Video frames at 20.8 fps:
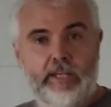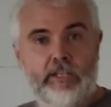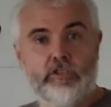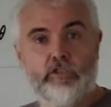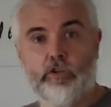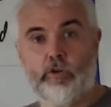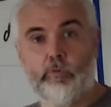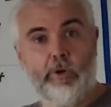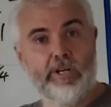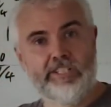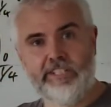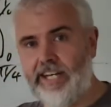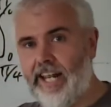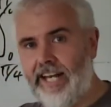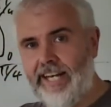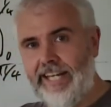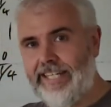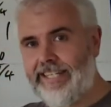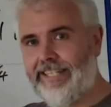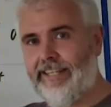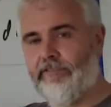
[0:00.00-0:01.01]
So there wasn't
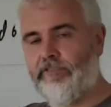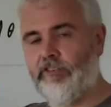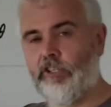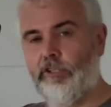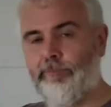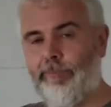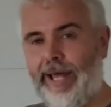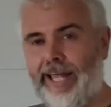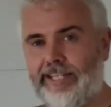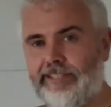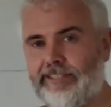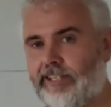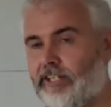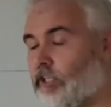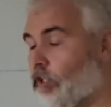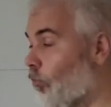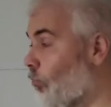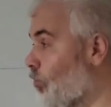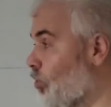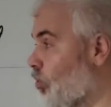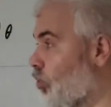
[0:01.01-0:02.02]
any difficult maths there,
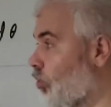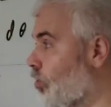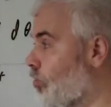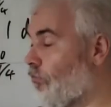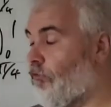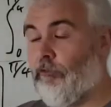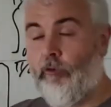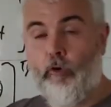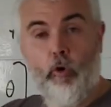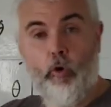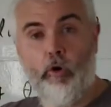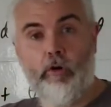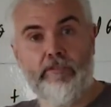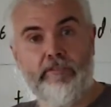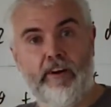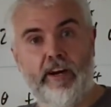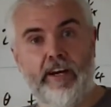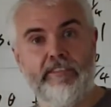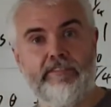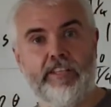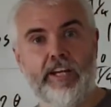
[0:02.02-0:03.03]
there was just 4 or
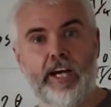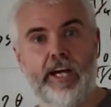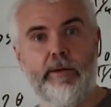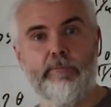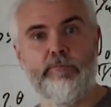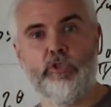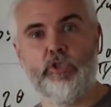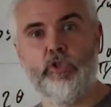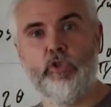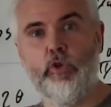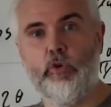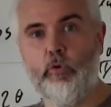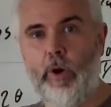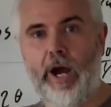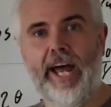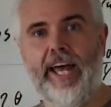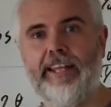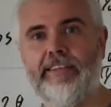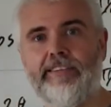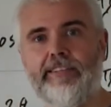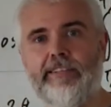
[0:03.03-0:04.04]
5 times you
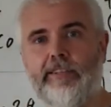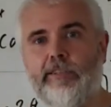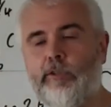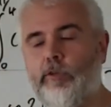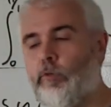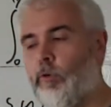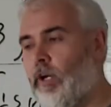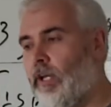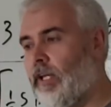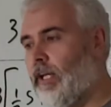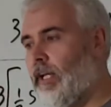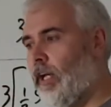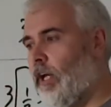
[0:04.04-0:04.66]
had to